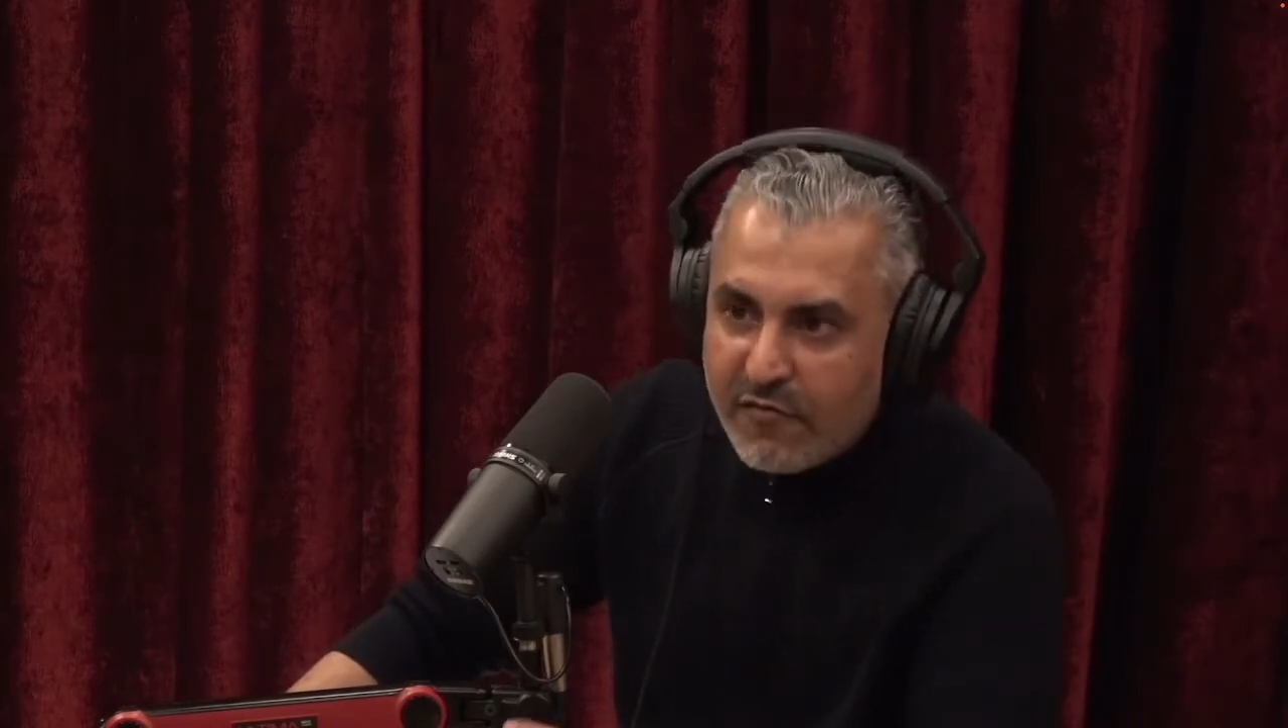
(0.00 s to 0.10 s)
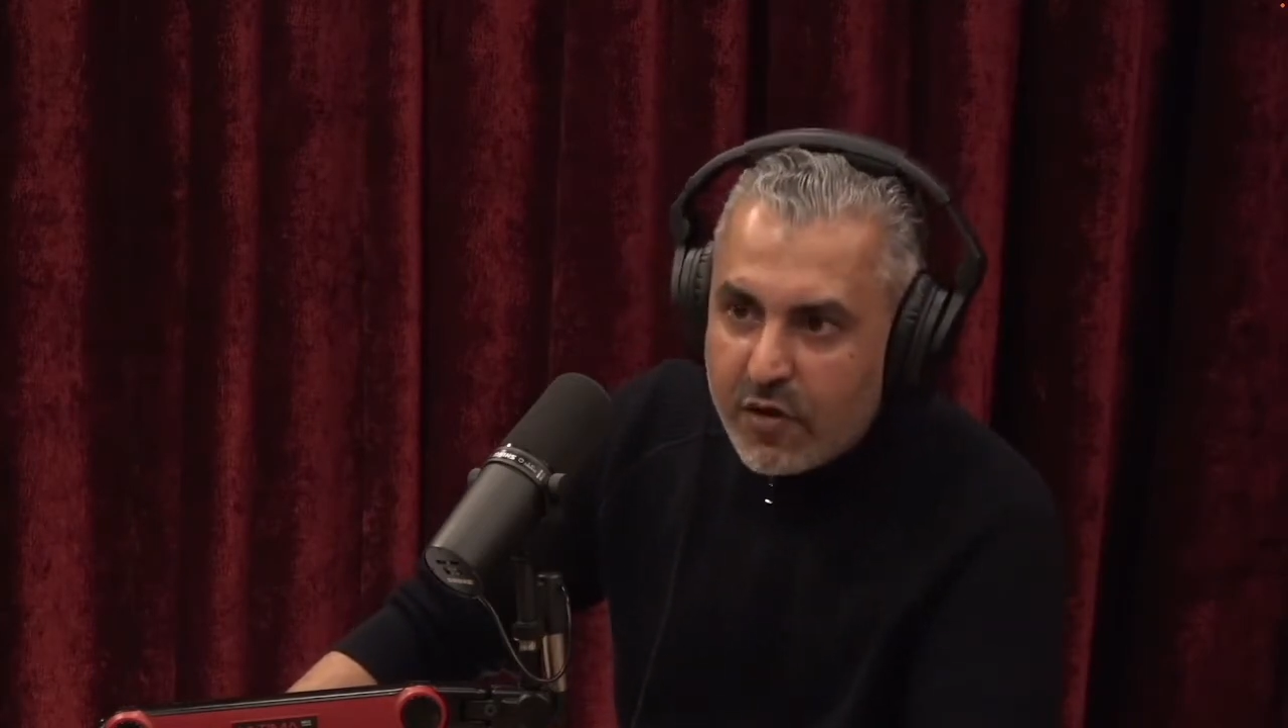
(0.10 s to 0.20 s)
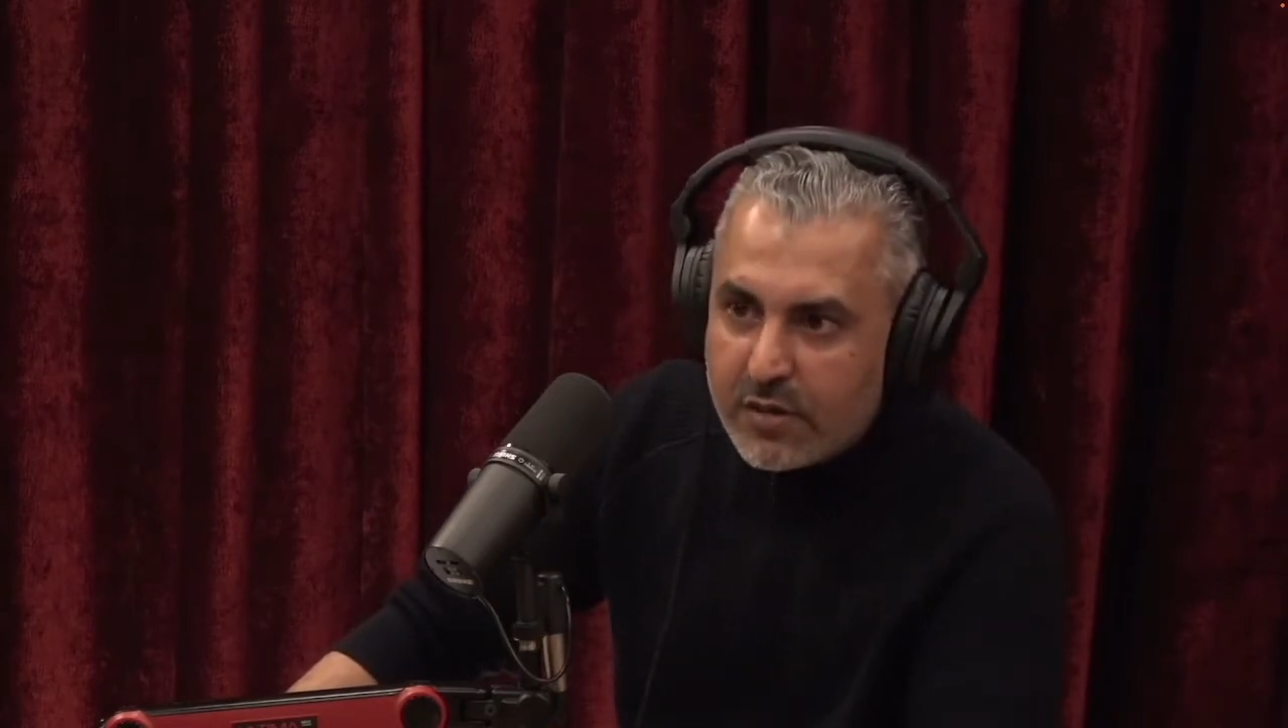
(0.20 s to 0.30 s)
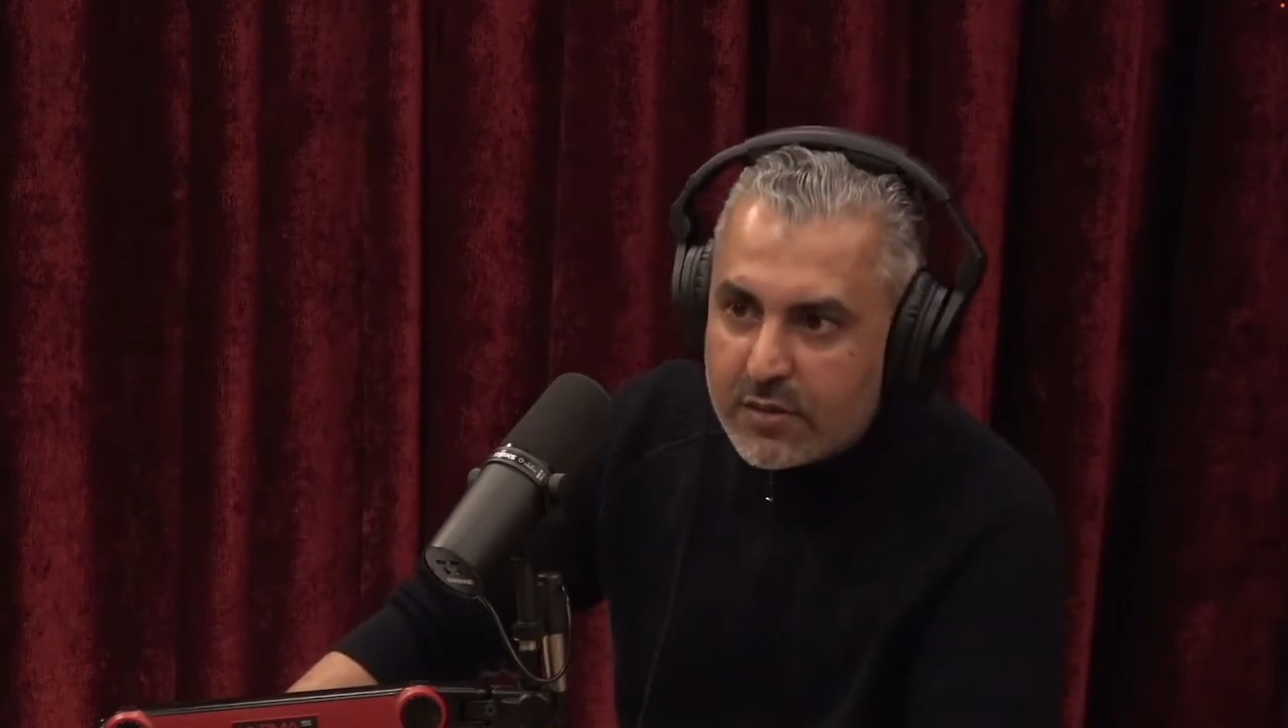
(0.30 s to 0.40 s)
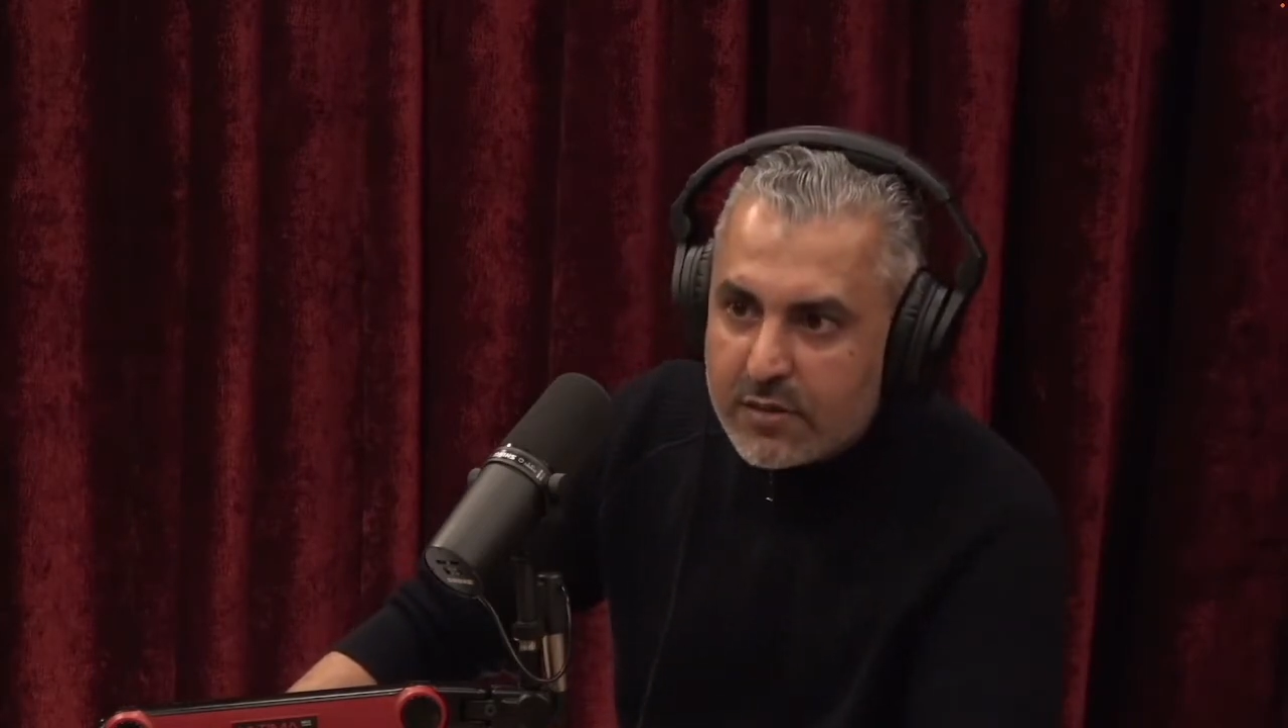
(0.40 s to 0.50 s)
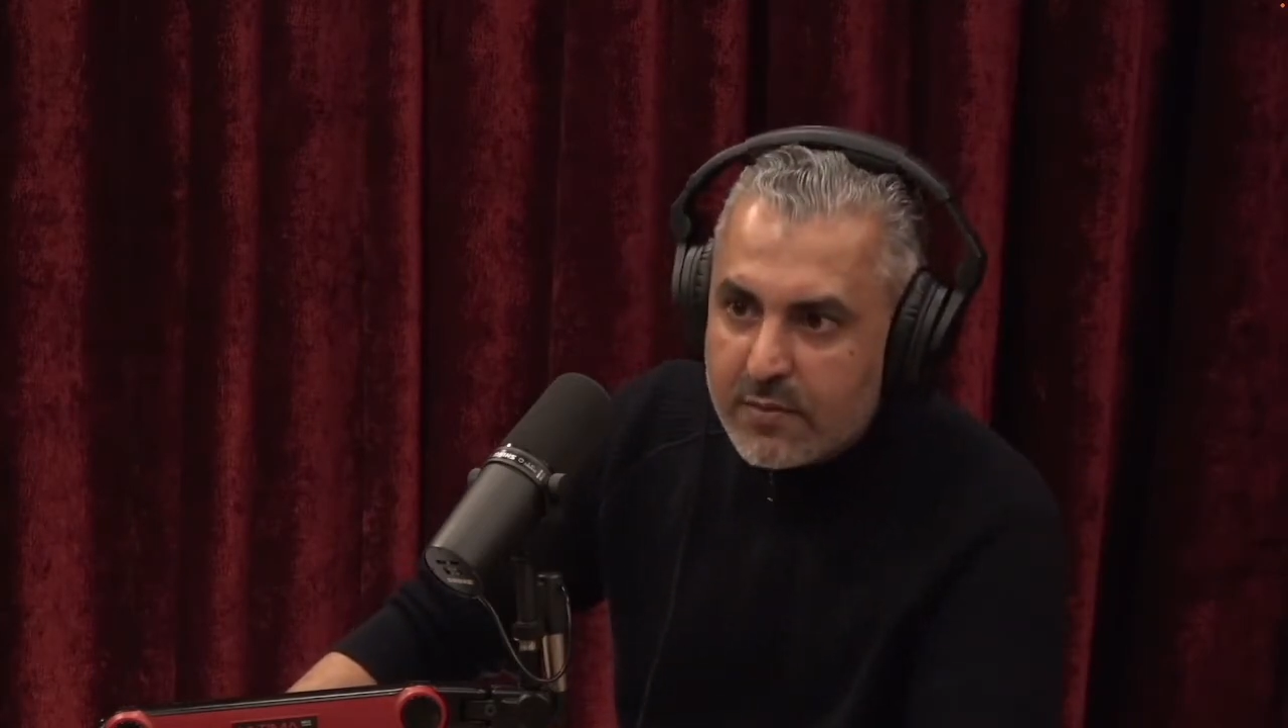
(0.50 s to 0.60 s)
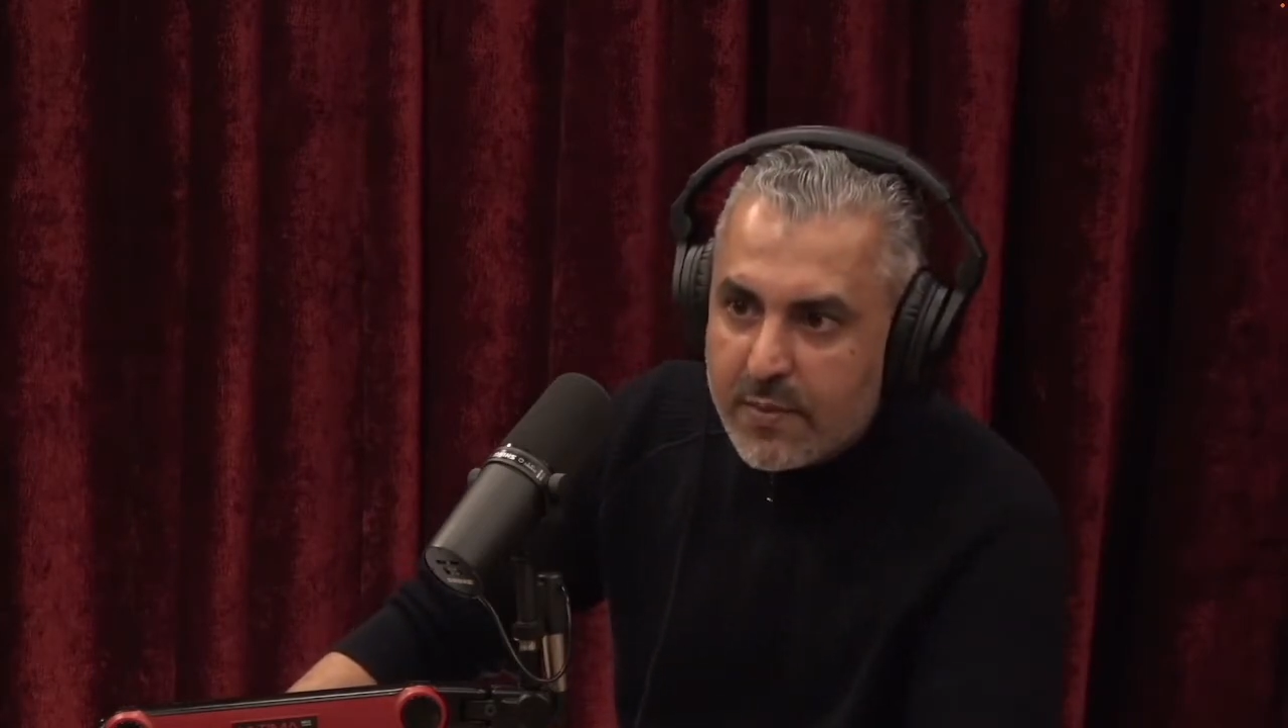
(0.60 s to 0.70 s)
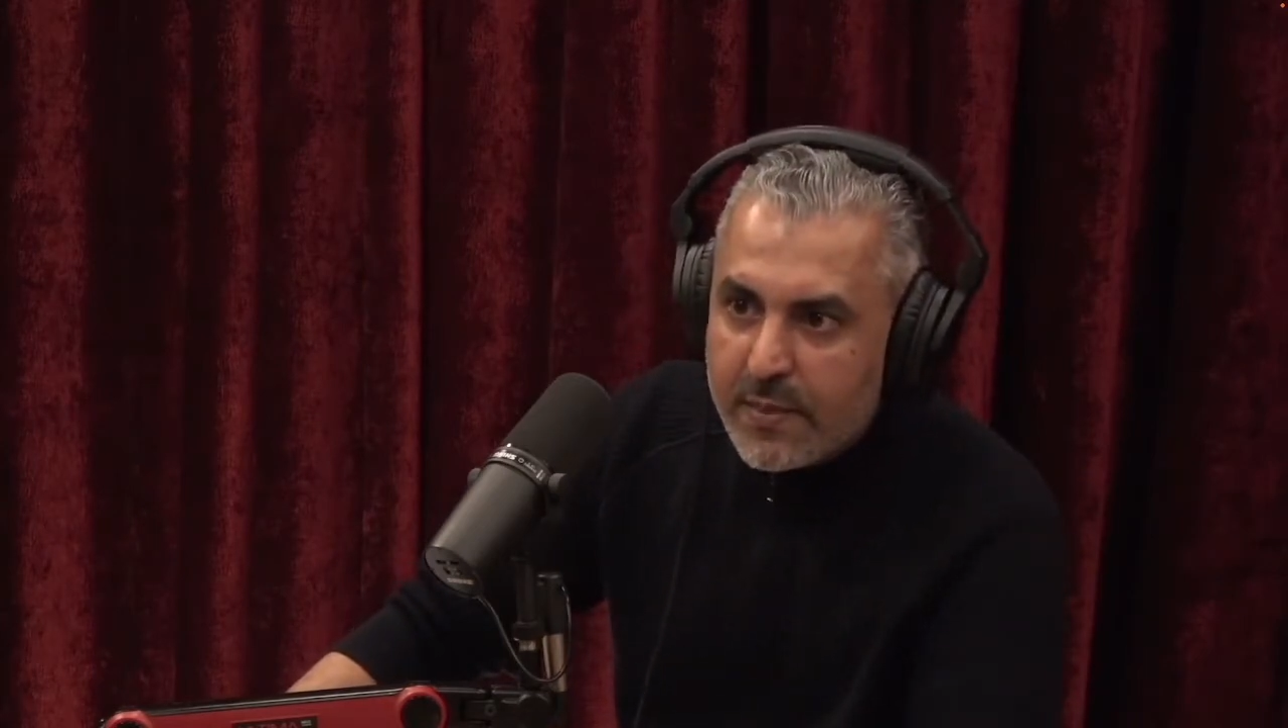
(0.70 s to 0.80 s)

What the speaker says: fronts.